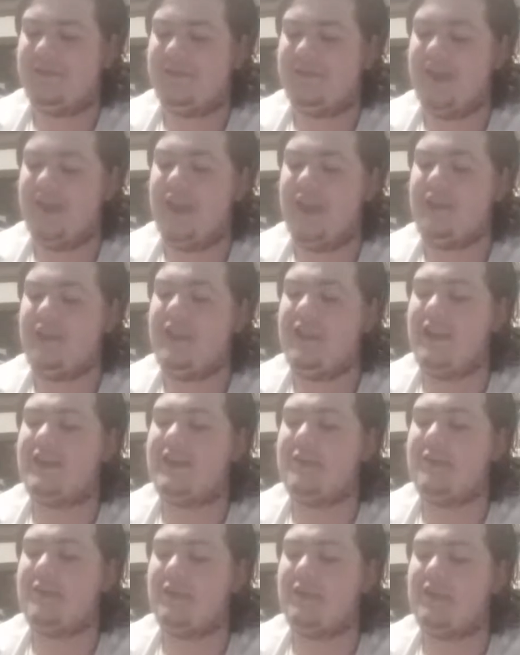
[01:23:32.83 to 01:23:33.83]
And then they
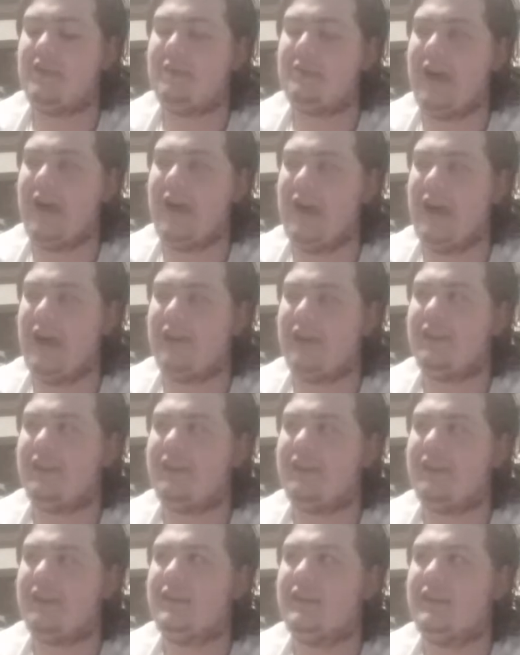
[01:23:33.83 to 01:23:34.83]
put it back.
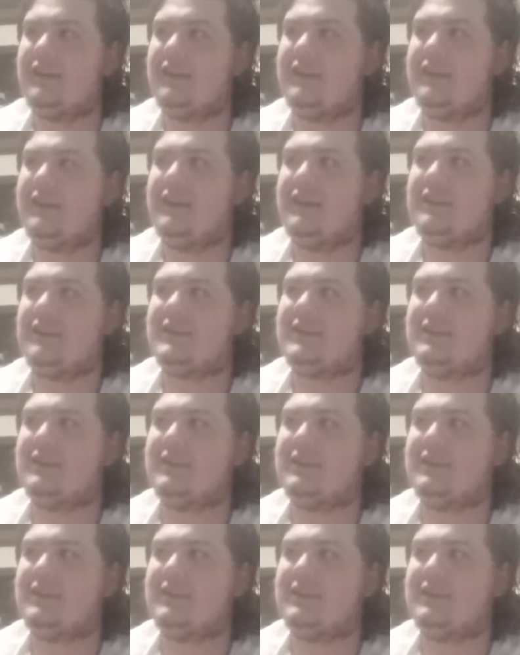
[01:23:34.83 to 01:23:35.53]
So